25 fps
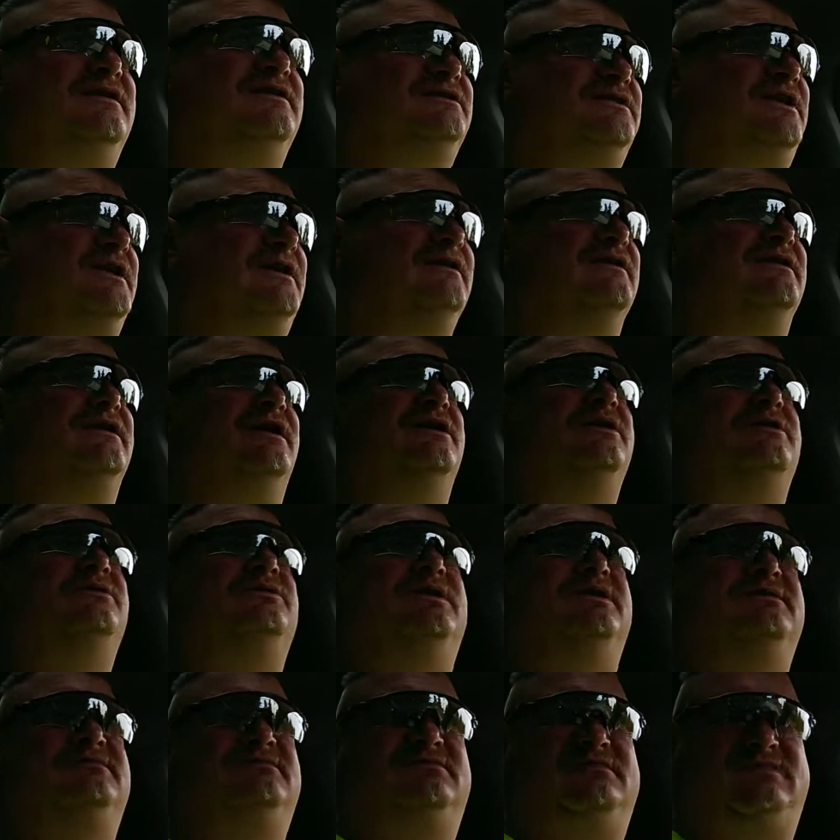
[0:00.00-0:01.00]
trailer load
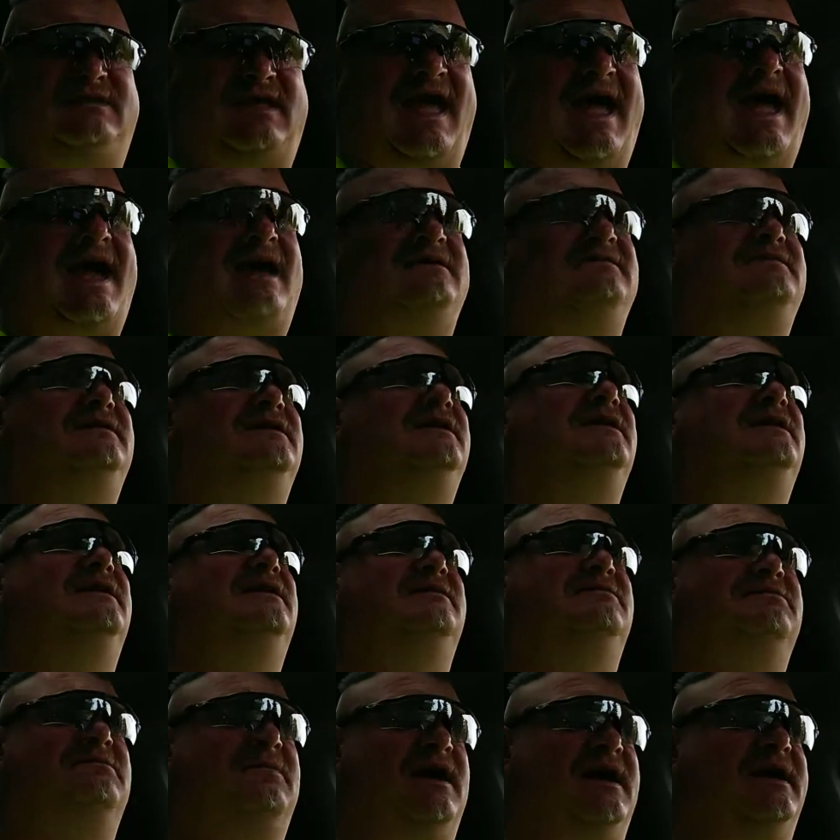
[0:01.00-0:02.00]
with Dad,
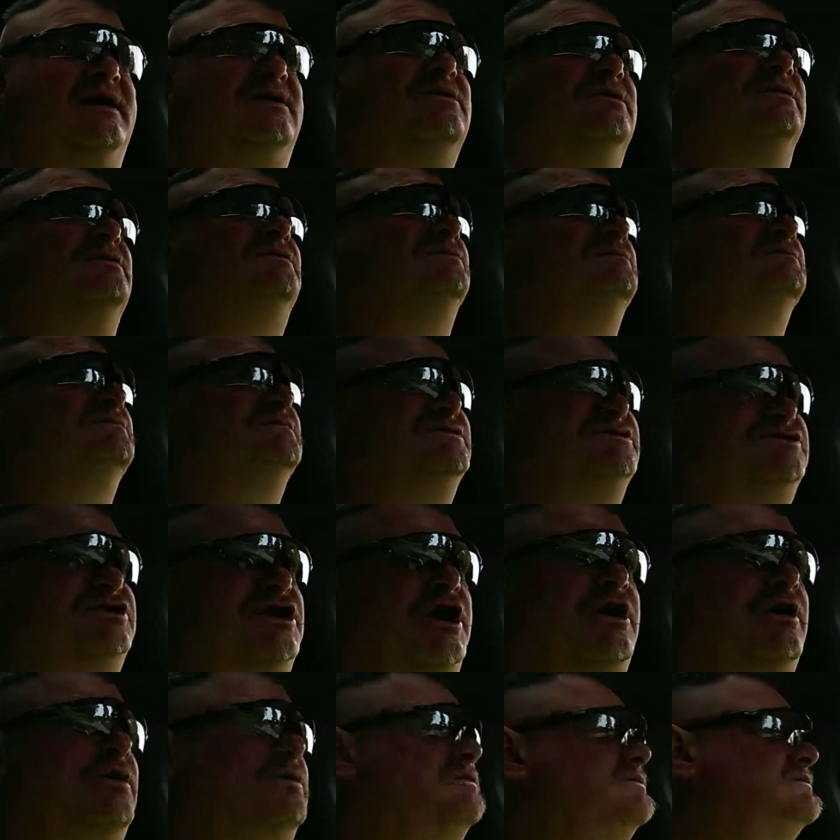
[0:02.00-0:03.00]
Michael,
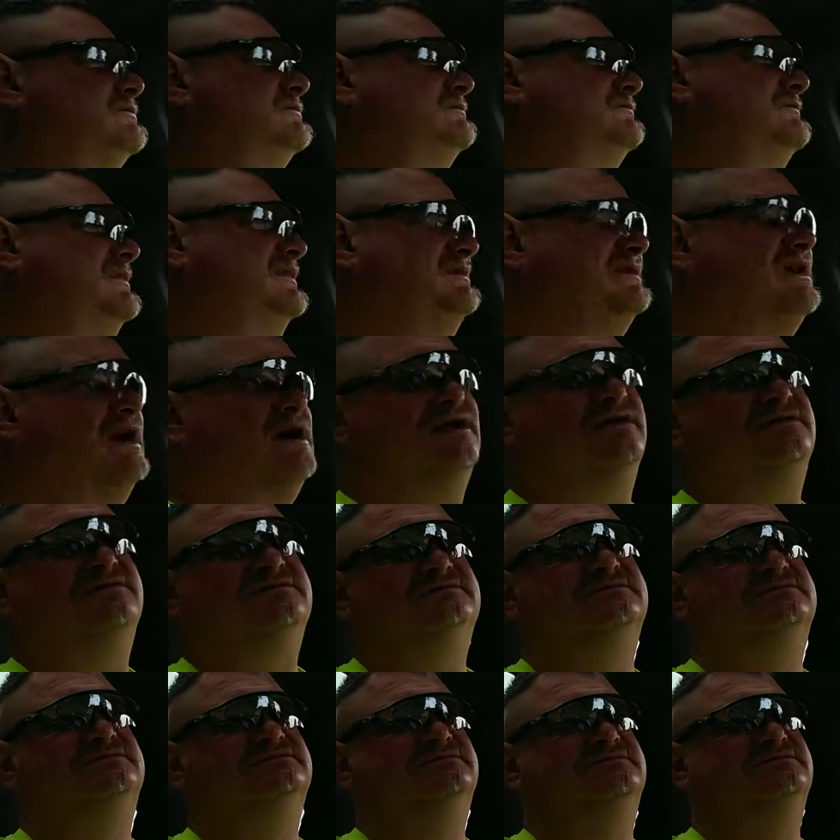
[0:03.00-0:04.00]
Joe, myself.
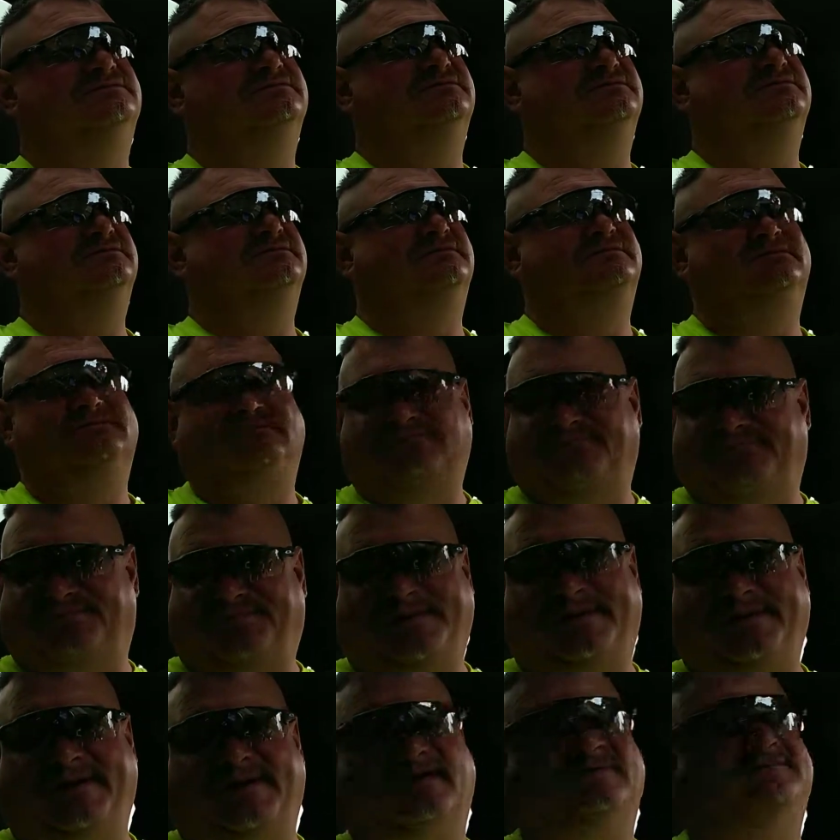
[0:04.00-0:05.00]

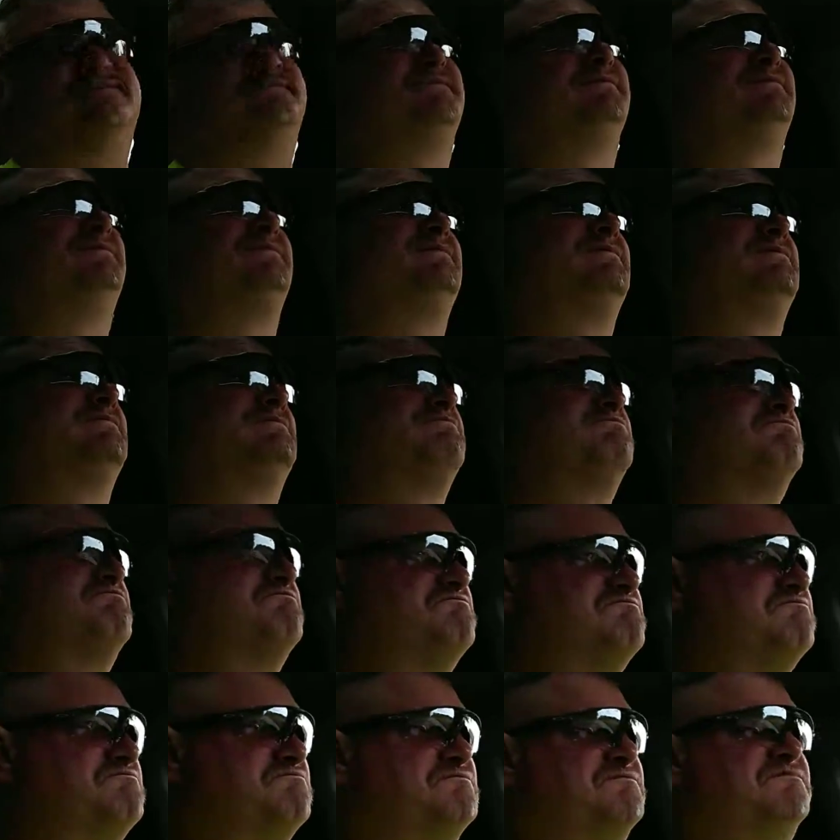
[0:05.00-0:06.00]
Brilliant.
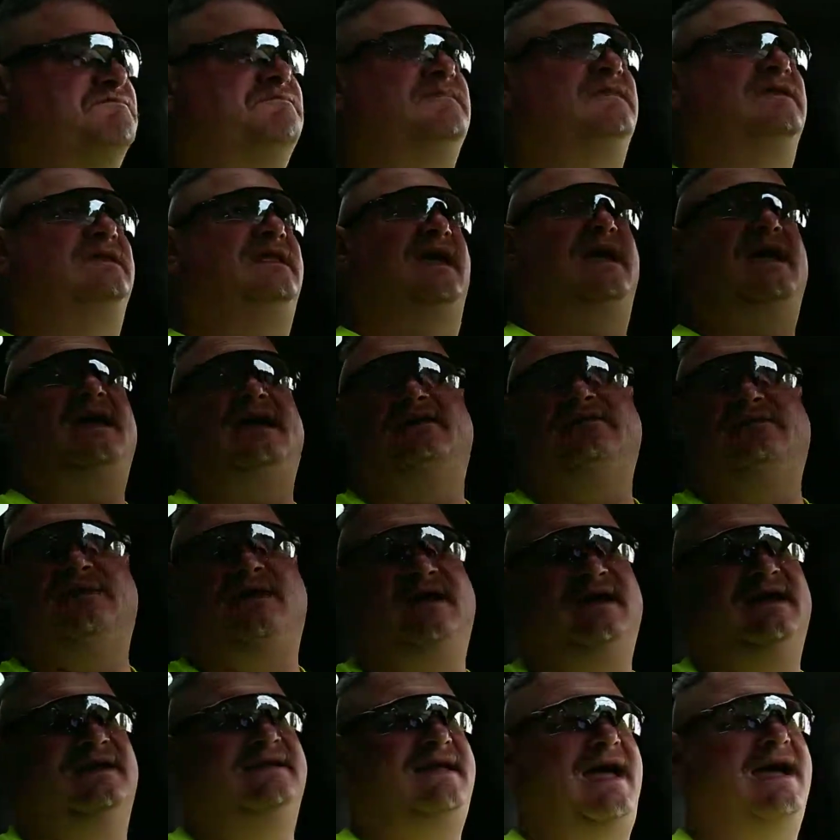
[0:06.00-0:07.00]
Then when
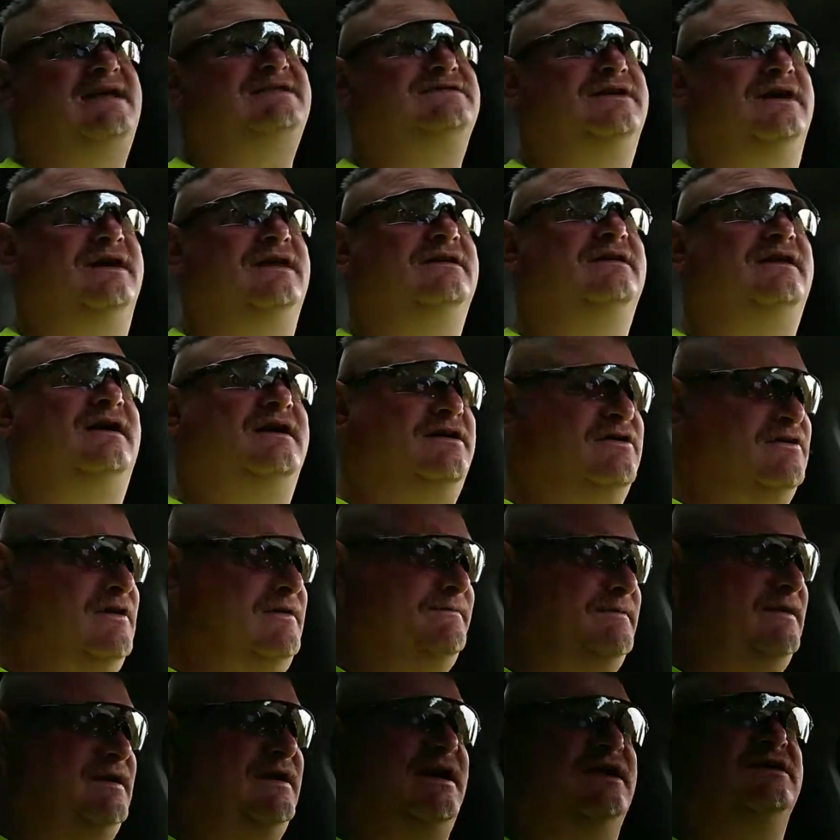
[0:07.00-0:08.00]
I get that trailer, I go
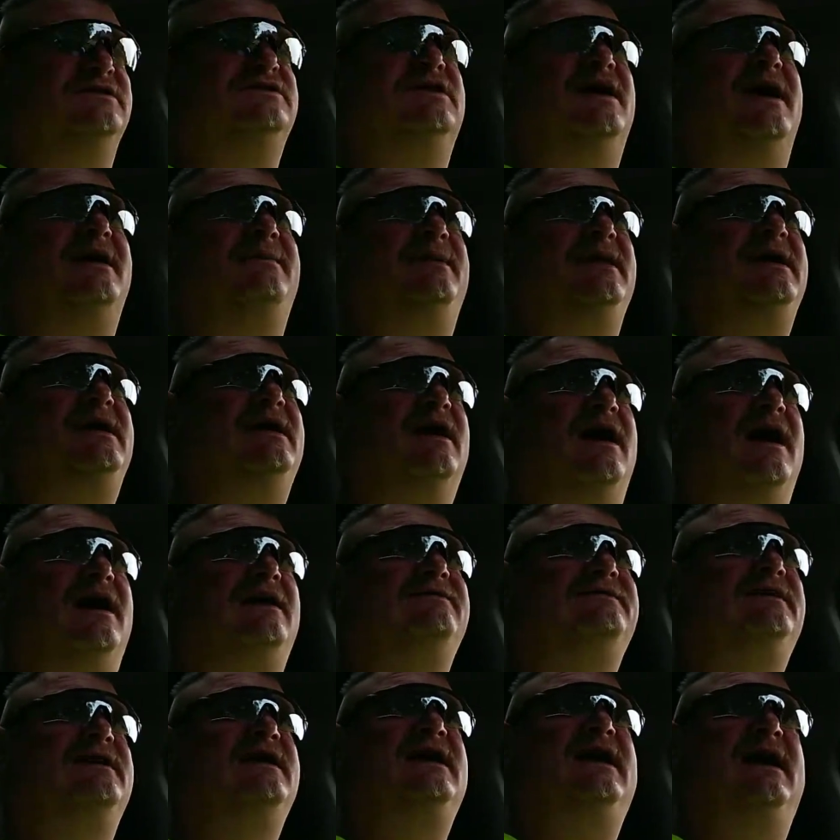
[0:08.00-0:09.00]
up and I'll drop it
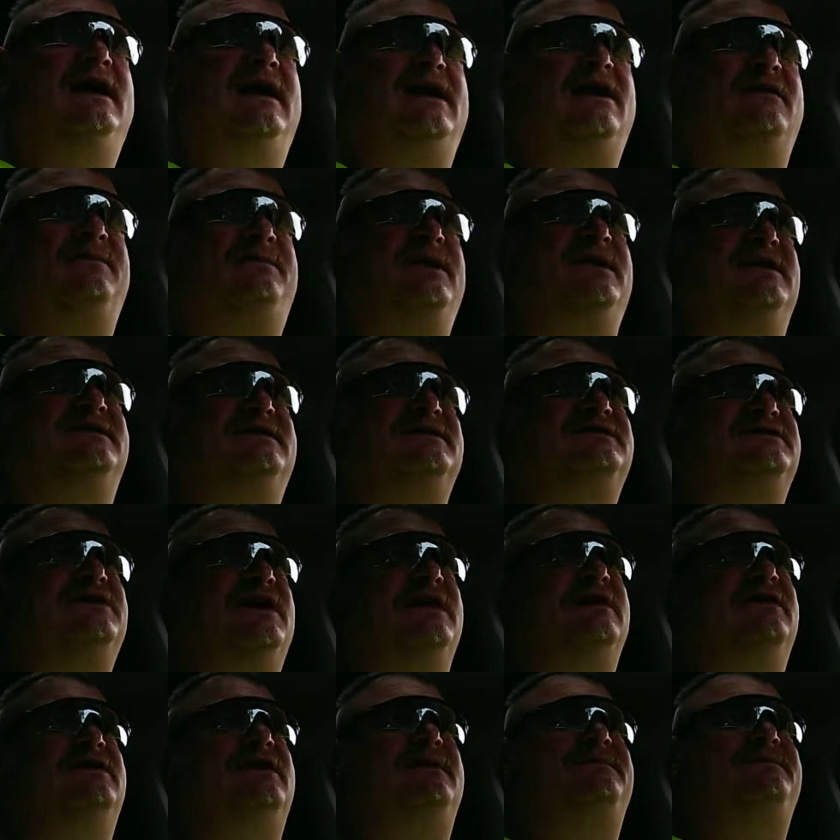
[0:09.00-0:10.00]
off, and I'll pick the
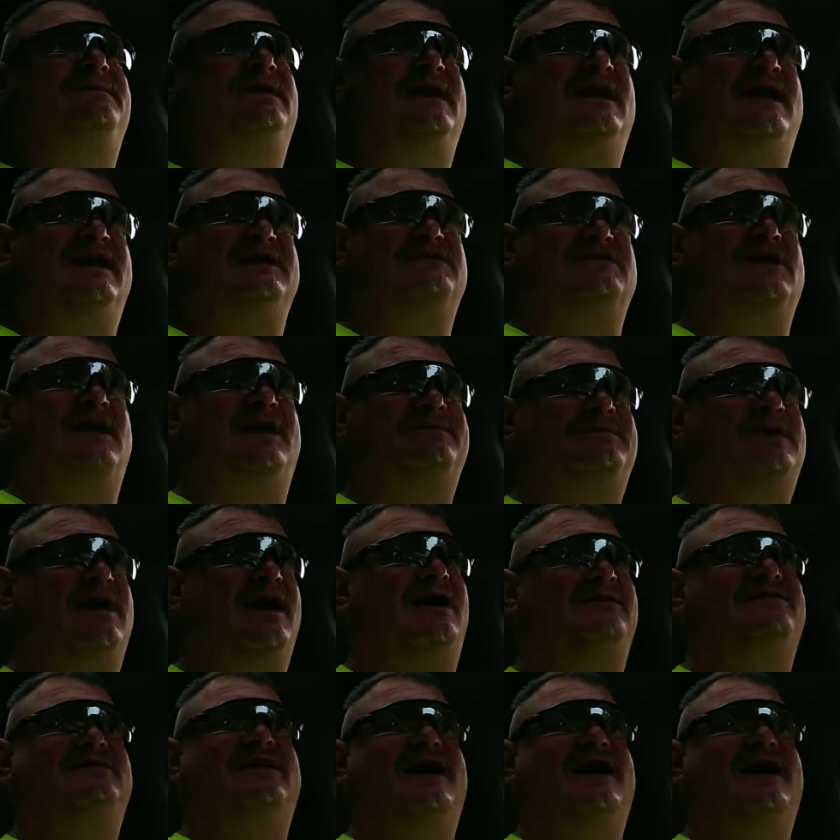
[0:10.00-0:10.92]
trailer up that I dropped off